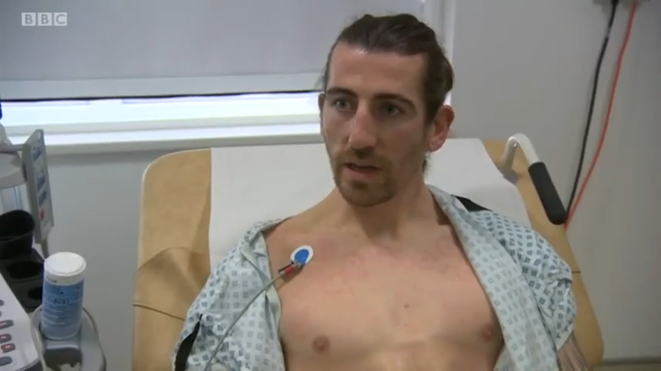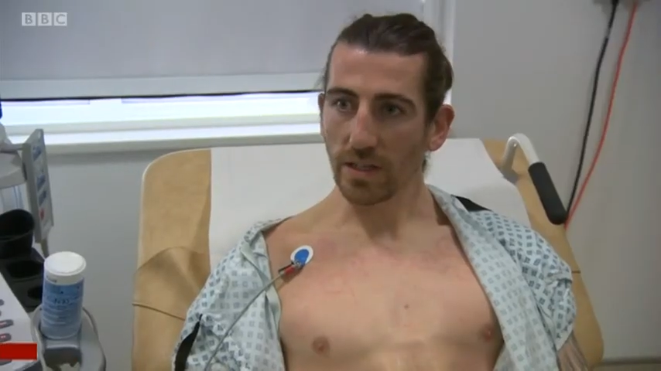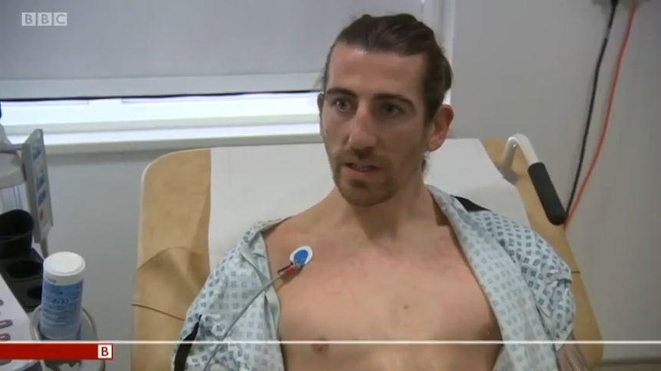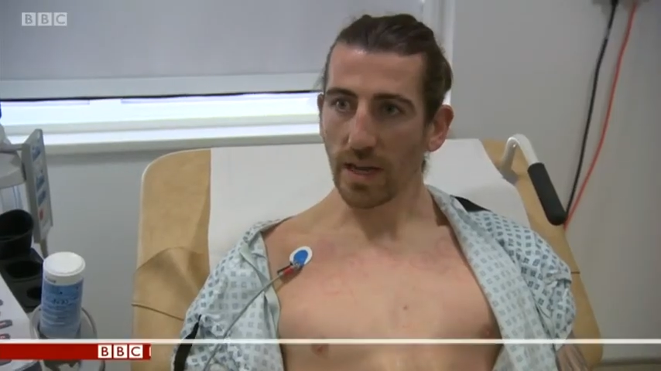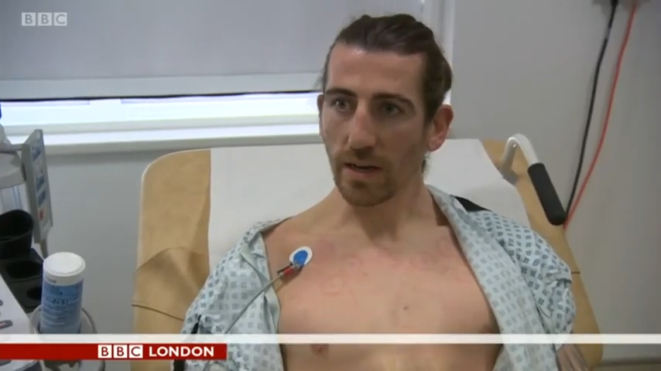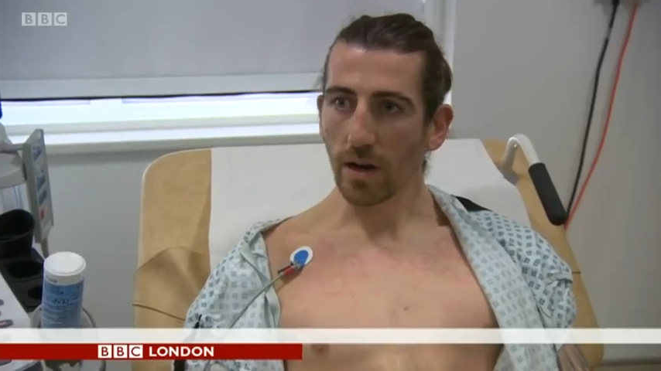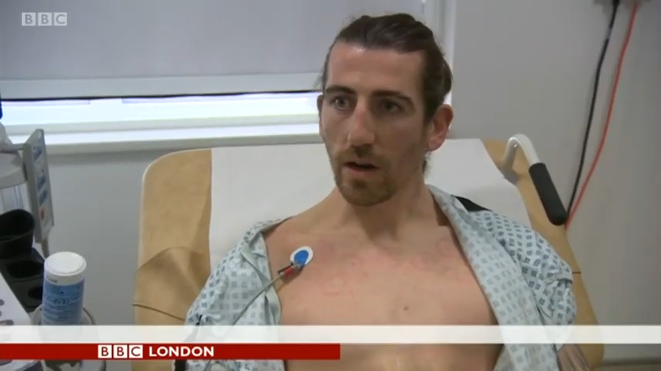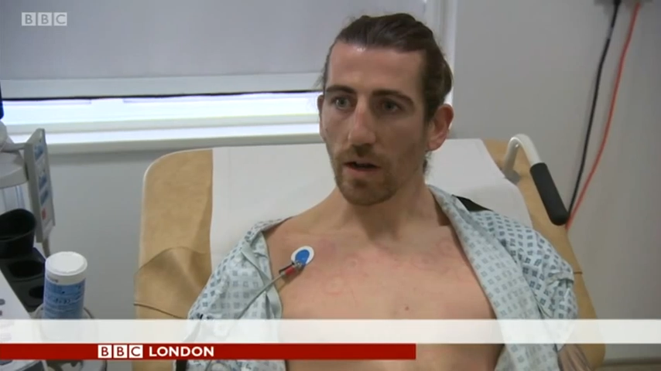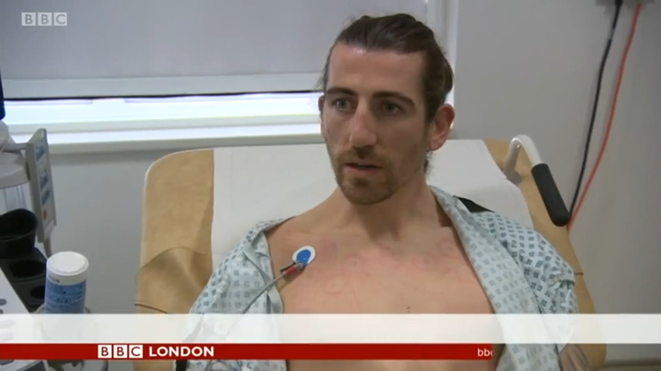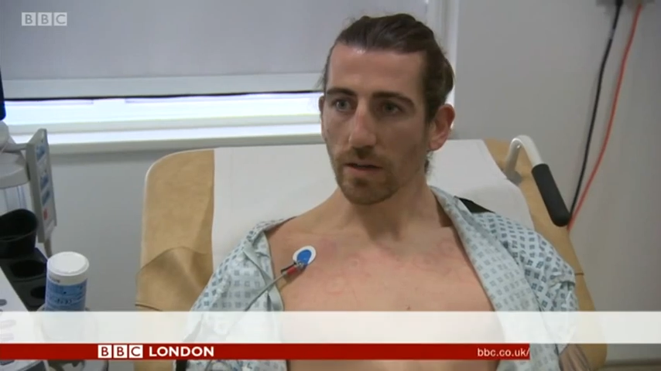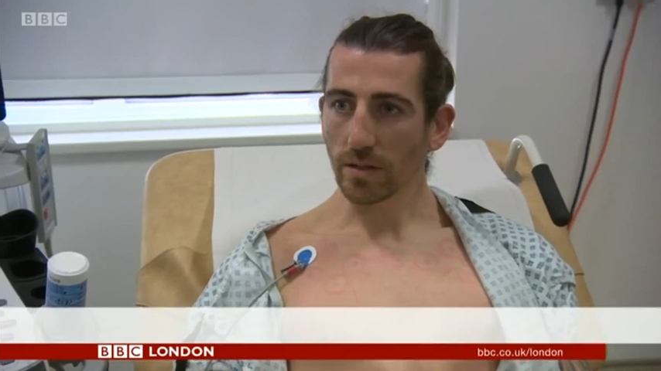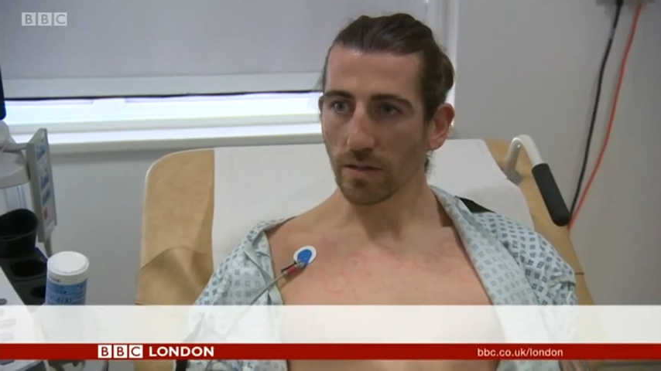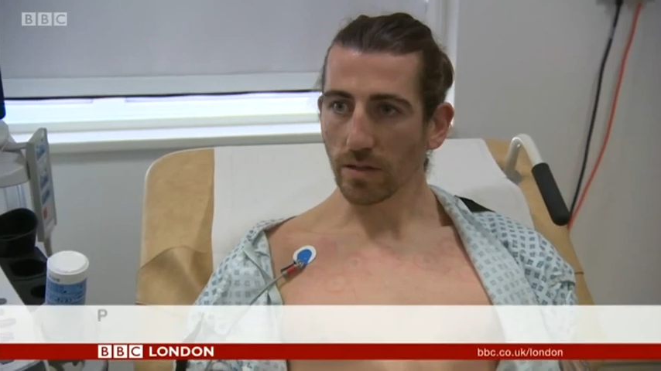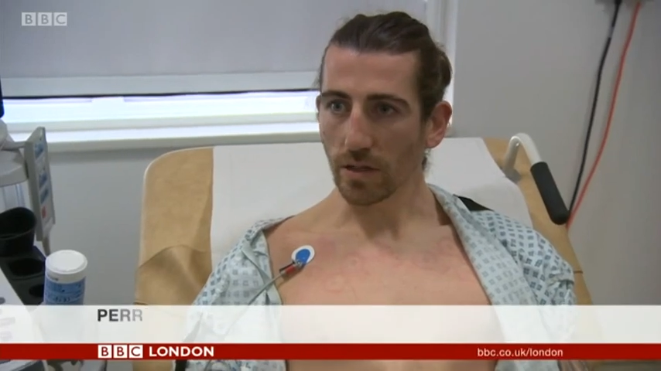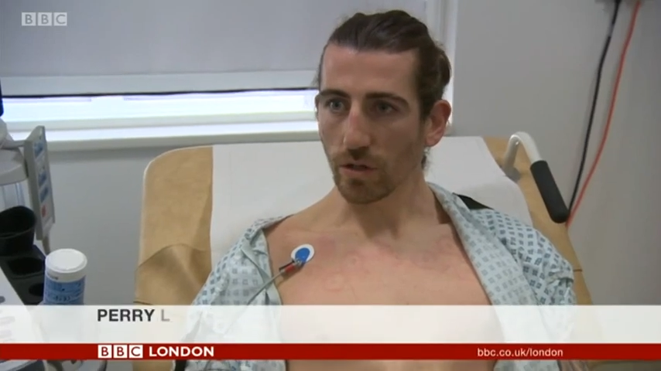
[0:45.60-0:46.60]
sounded like
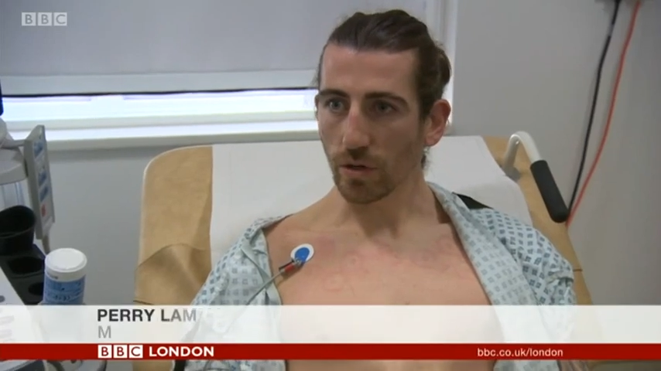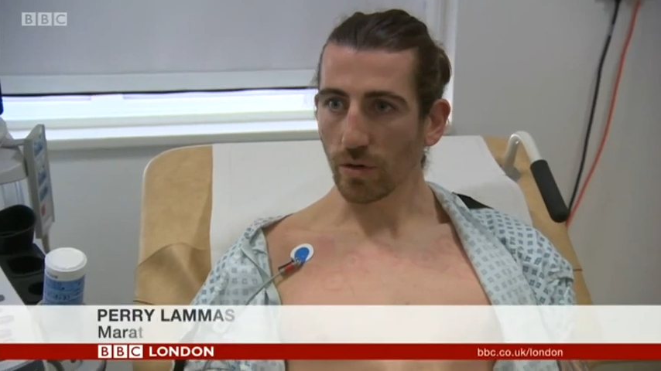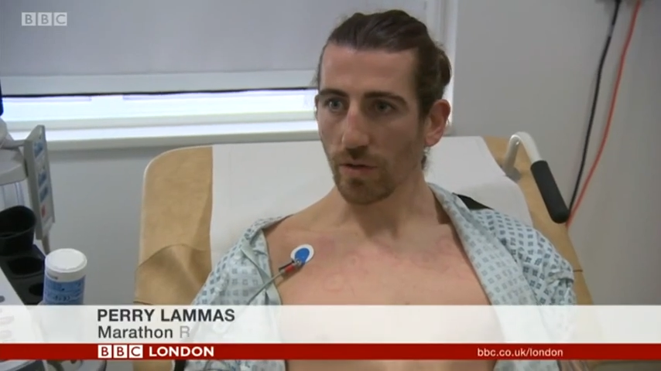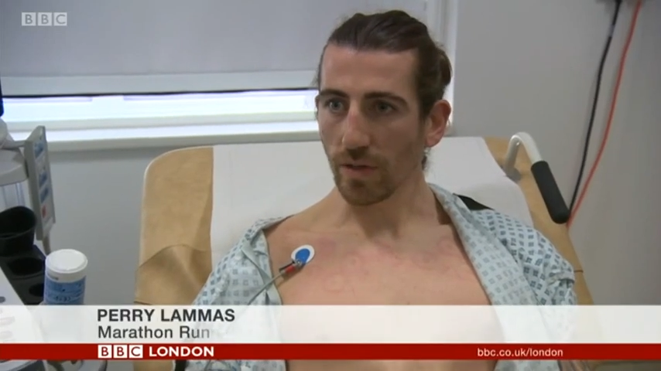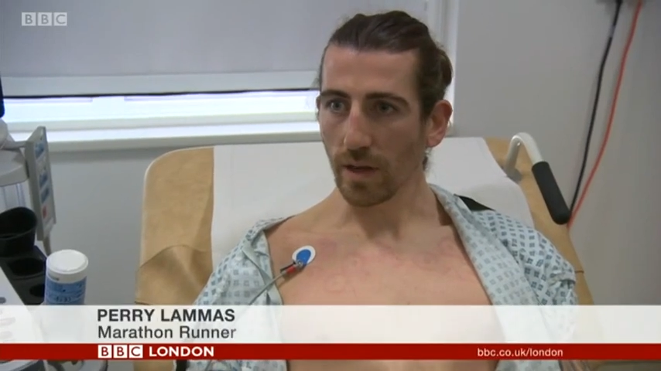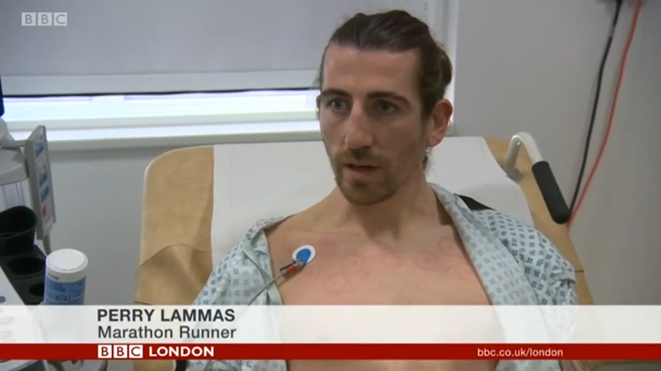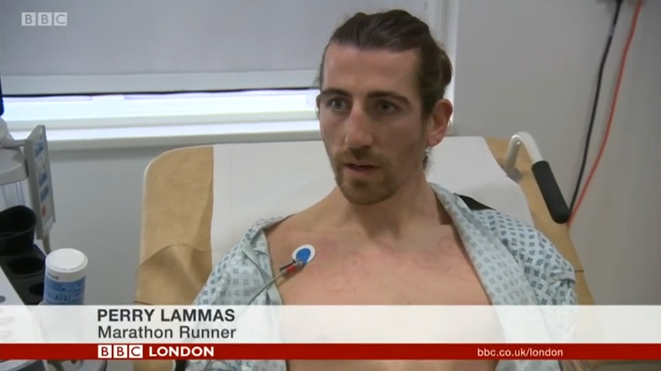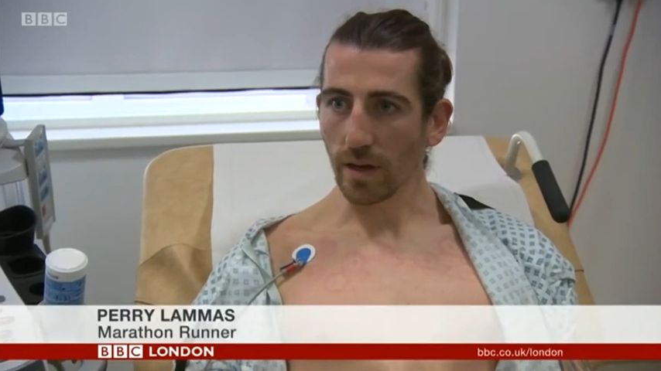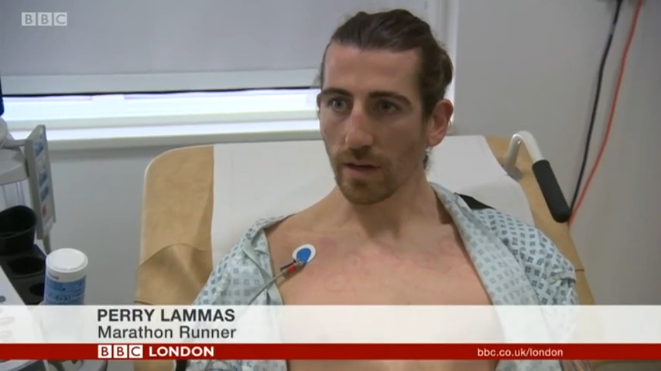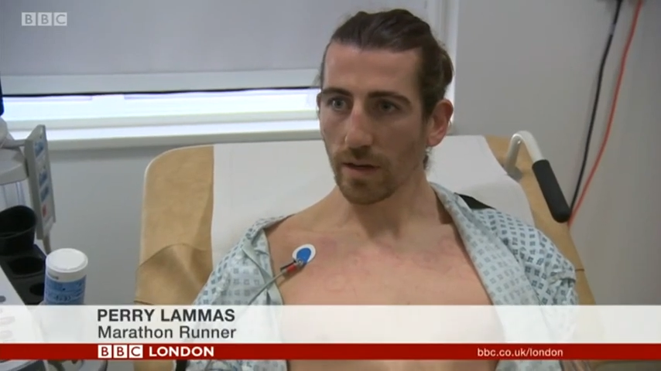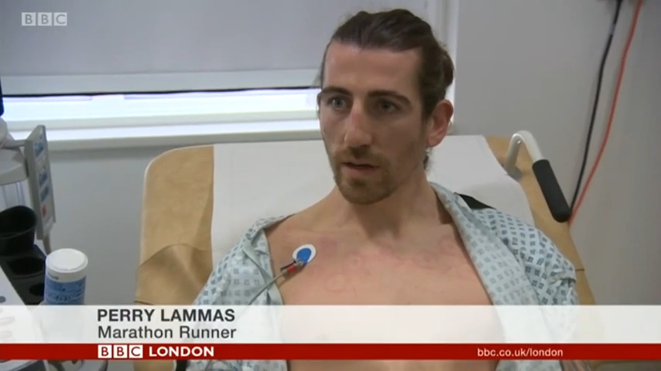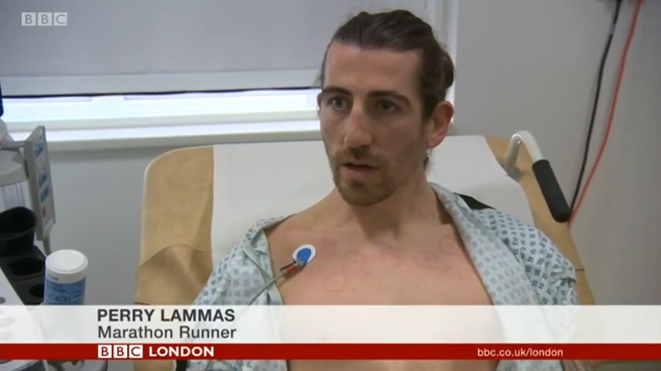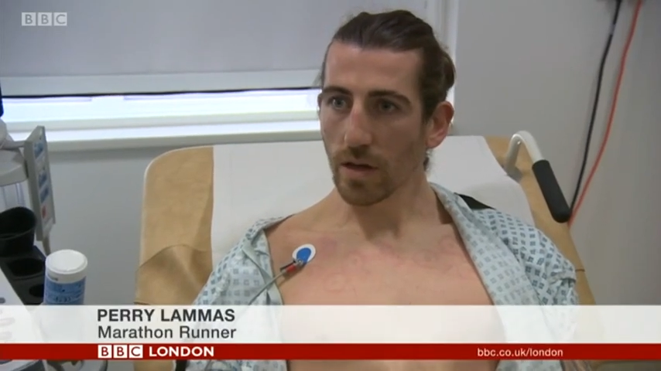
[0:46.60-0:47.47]
such a good thing that